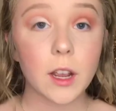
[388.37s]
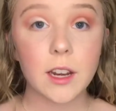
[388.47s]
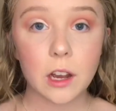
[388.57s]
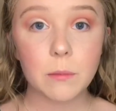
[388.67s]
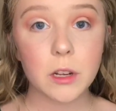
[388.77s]
Okay,
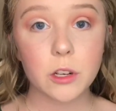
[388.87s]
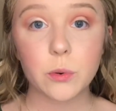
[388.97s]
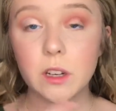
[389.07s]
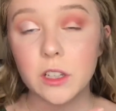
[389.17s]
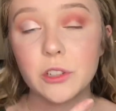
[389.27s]
now I'm going to
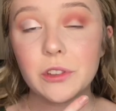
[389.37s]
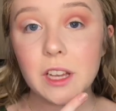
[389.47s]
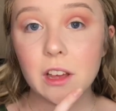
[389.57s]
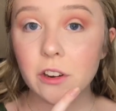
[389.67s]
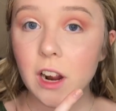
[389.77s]
quickly do
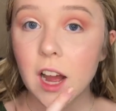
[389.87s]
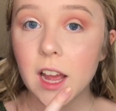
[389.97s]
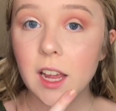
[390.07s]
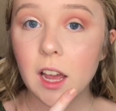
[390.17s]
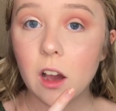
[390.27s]
the other
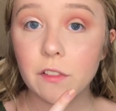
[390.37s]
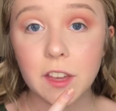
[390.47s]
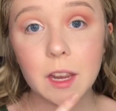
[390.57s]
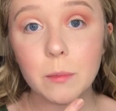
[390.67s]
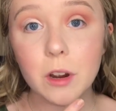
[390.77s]
eye off
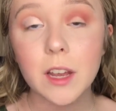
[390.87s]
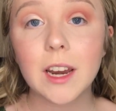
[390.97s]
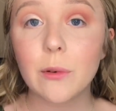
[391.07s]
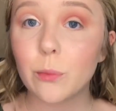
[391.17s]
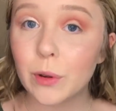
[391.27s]
camera
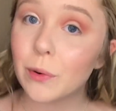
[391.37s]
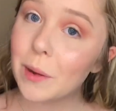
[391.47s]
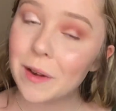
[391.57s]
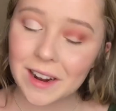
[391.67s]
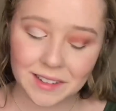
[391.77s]
and I will be
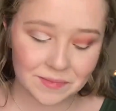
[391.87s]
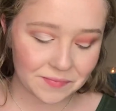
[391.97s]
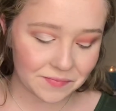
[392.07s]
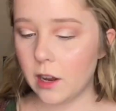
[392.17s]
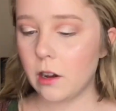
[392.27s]
right back.
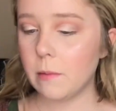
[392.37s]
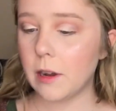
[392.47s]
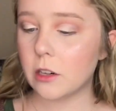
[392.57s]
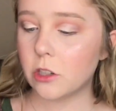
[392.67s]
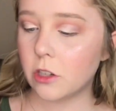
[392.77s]
Now I'm
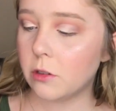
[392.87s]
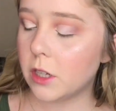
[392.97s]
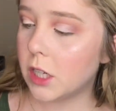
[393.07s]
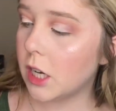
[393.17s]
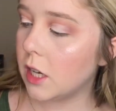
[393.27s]
actually
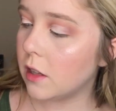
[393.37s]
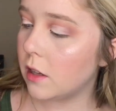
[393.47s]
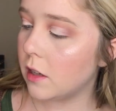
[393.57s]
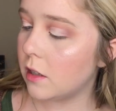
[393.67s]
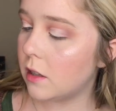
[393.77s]
going to take
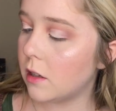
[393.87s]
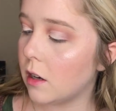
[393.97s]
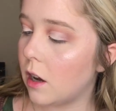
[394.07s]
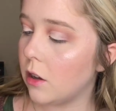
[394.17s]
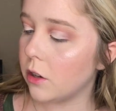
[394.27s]
this
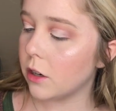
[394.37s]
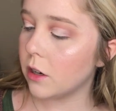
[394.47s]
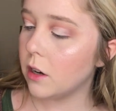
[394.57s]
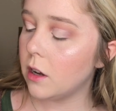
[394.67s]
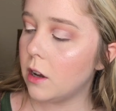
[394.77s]

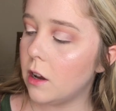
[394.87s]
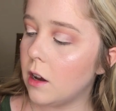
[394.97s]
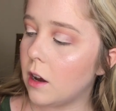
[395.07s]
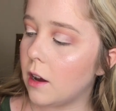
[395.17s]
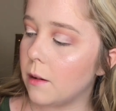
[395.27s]
color
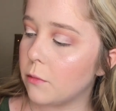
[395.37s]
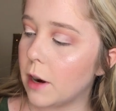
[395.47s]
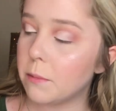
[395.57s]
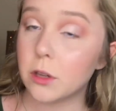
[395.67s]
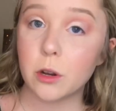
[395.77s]

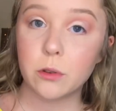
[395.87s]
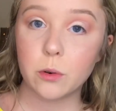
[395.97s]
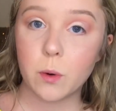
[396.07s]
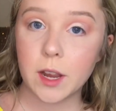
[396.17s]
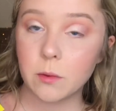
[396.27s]
right below
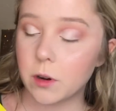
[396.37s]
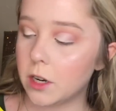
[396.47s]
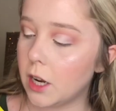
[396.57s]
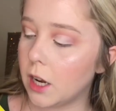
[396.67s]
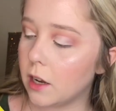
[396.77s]
the white
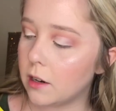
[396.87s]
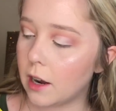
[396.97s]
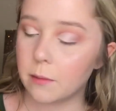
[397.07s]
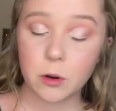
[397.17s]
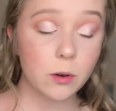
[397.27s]
one and
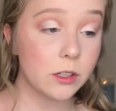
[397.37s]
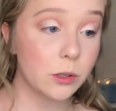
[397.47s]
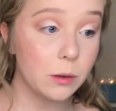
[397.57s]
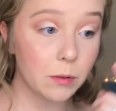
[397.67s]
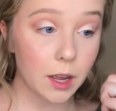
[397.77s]
I'm going
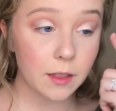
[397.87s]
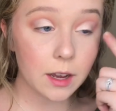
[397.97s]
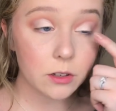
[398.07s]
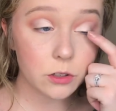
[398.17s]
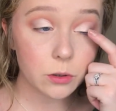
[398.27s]
to apply
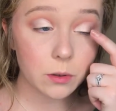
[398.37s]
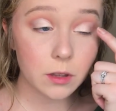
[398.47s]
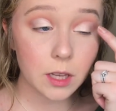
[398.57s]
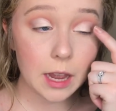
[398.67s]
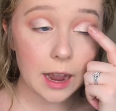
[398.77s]
that to
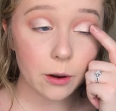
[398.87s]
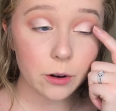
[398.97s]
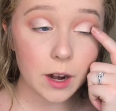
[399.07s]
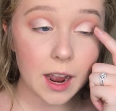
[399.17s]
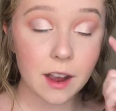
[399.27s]
the
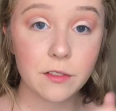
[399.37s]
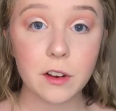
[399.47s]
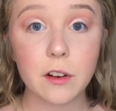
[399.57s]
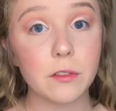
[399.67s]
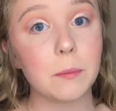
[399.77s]
outer half
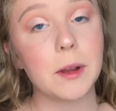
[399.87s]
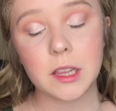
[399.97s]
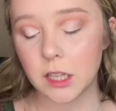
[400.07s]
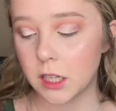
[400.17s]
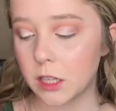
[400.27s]
of my
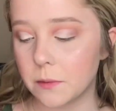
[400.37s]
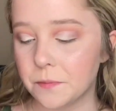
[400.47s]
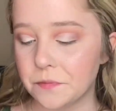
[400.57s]
lid,